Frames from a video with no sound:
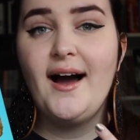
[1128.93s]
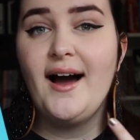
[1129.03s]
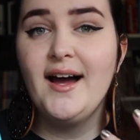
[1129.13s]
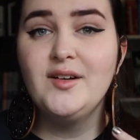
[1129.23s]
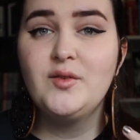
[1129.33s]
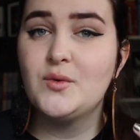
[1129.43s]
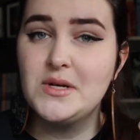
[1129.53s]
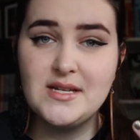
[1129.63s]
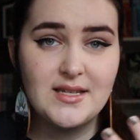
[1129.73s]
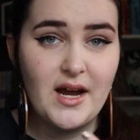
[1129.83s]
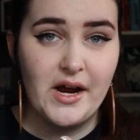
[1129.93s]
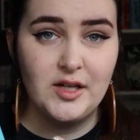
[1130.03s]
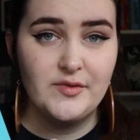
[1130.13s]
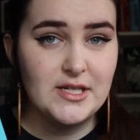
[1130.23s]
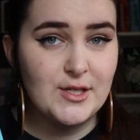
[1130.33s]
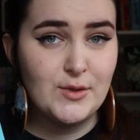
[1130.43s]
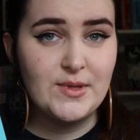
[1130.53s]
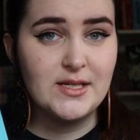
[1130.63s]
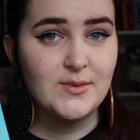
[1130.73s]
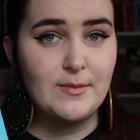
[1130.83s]
I've always kind of assumed
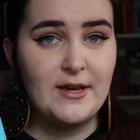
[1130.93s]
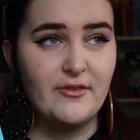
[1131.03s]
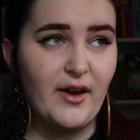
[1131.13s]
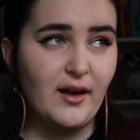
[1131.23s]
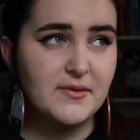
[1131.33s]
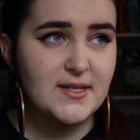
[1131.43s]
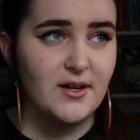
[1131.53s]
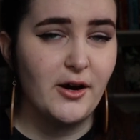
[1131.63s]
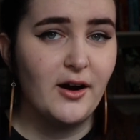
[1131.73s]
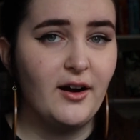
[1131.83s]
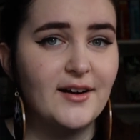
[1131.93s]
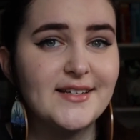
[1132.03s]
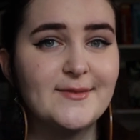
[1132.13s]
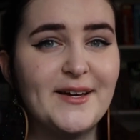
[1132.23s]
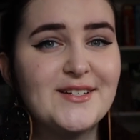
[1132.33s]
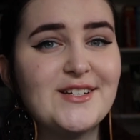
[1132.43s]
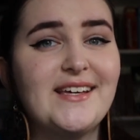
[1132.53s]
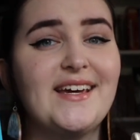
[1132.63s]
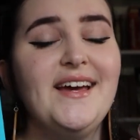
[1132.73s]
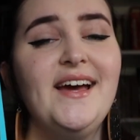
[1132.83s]
this would be a 5-star,
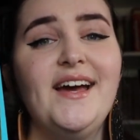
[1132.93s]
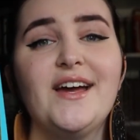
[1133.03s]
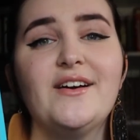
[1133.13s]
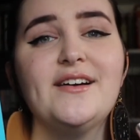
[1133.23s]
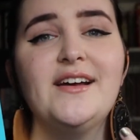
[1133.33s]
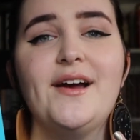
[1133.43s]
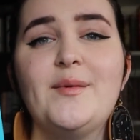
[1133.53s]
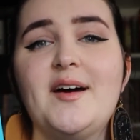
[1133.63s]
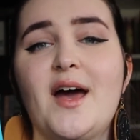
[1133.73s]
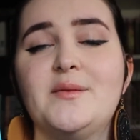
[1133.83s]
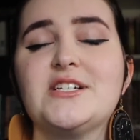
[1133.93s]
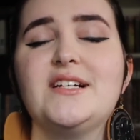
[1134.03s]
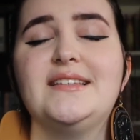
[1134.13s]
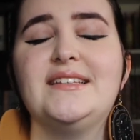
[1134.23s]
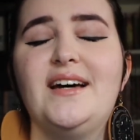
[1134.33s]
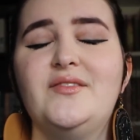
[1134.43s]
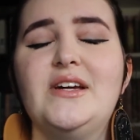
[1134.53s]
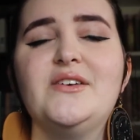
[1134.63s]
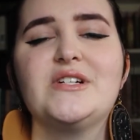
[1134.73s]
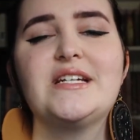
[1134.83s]
especially hearing about how much love
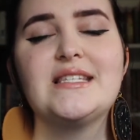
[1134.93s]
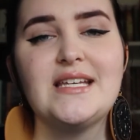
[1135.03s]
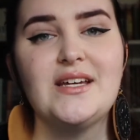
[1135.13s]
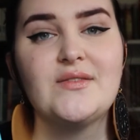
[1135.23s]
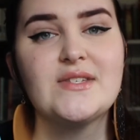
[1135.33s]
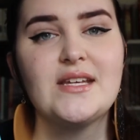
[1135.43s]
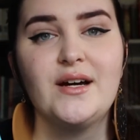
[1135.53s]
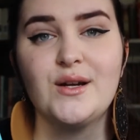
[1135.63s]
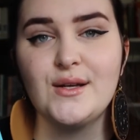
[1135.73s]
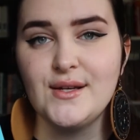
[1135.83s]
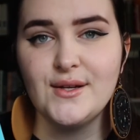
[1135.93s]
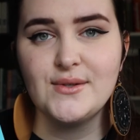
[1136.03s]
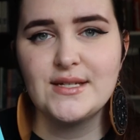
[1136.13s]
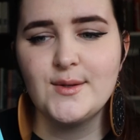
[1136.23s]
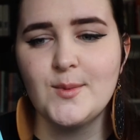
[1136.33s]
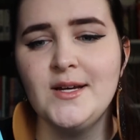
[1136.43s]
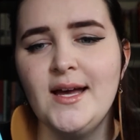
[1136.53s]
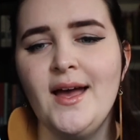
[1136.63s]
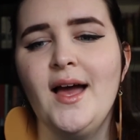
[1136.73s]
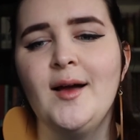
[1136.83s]
it receives on YouTube.
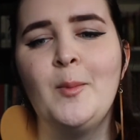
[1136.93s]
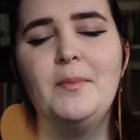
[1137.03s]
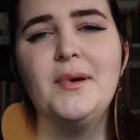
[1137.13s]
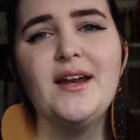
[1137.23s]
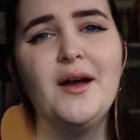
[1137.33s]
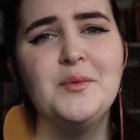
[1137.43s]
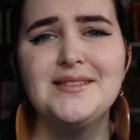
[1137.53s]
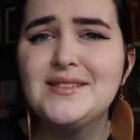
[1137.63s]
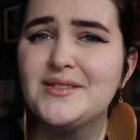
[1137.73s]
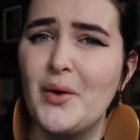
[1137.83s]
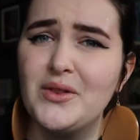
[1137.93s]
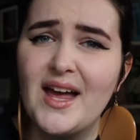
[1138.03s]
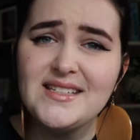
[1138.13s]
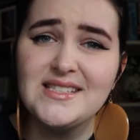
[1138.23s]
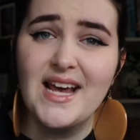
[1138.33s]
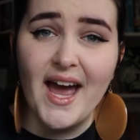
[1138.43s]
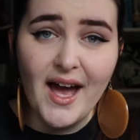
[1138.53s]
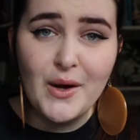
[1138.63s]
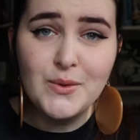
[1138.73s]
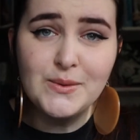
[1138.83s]
But I was so let
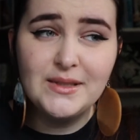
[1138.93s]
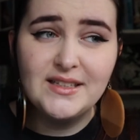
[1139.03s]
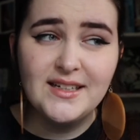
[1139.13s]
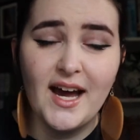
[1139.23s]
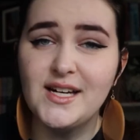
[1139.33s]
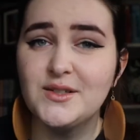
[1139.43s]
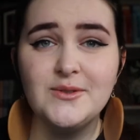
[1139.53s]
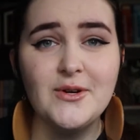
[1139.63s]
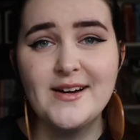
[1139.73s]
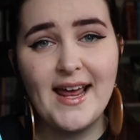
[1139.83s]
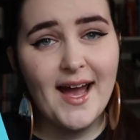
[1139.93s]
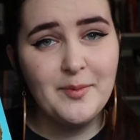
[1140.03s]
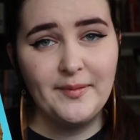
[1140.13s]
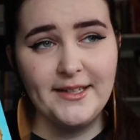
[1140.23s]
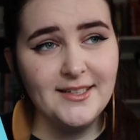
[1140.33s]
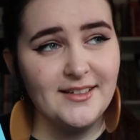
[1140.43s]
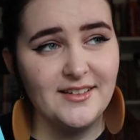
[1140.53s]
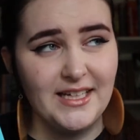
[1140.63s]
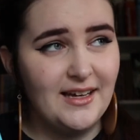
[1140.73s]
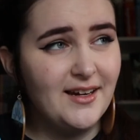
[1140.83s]
down. I don't know what happened,
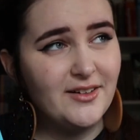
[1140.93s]
and